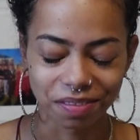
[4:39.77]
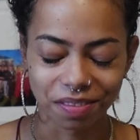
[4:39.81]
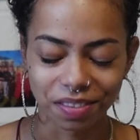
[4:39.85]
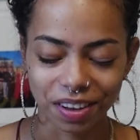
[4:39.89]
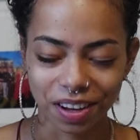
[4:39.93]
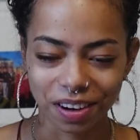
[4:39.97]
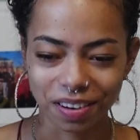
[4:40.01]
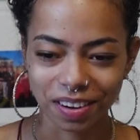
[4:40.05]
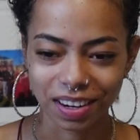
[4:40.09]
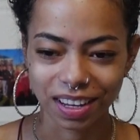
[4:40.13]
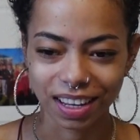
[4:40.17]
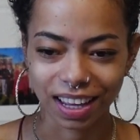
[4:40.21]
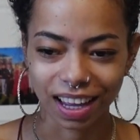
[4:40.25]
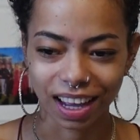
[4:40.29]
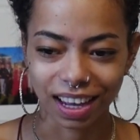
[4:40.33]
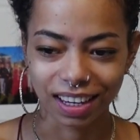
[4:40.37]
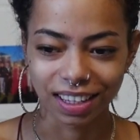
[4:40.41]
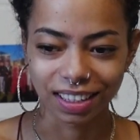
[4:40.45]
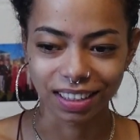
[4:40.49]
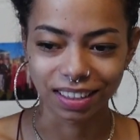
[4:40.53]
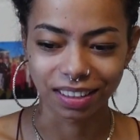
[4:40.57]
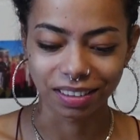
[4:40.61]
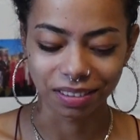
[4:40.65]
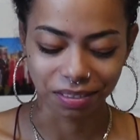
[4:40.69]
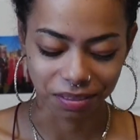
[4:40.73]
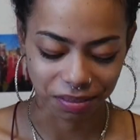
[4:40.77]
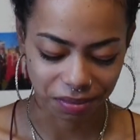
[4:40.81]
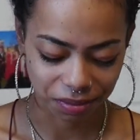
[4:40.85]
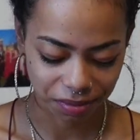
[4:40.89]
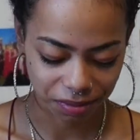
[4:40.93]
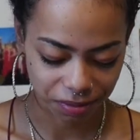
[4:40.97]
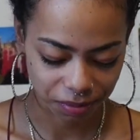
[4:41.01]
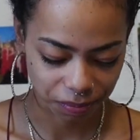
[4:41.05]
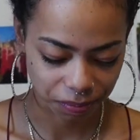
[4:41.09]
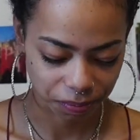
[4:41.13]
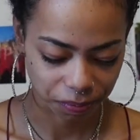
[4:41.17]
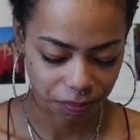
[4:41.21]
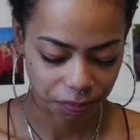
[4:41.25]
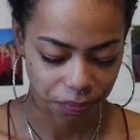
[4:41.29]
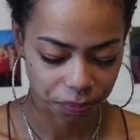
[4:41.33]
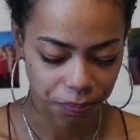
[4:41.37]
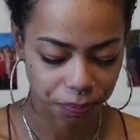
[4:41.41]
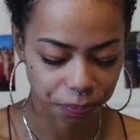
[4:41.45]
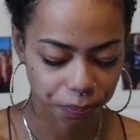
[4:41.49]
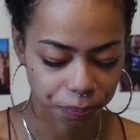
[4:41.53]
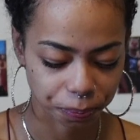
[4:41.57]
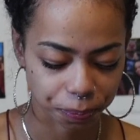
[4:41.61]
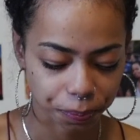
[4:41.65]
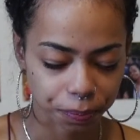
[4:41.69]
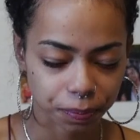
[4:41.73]
very kind of,
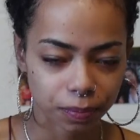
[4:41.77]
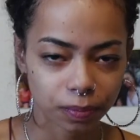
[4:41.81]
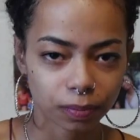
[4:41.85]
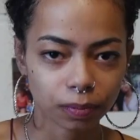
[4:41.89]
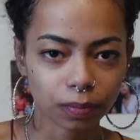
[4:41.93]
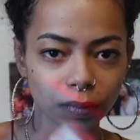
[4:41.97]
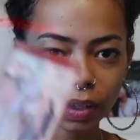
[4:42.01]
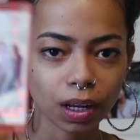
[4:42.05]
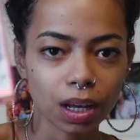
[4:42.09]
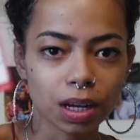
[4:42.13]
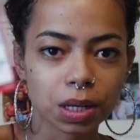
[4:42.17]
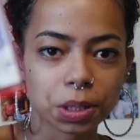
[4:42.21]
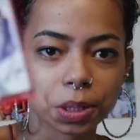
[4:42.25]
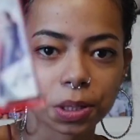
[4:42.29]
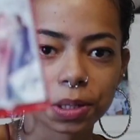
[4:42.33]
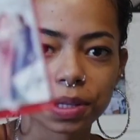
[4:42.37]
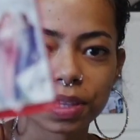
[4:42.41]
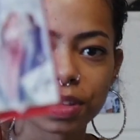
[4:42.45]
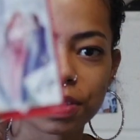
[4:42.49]
I'll show you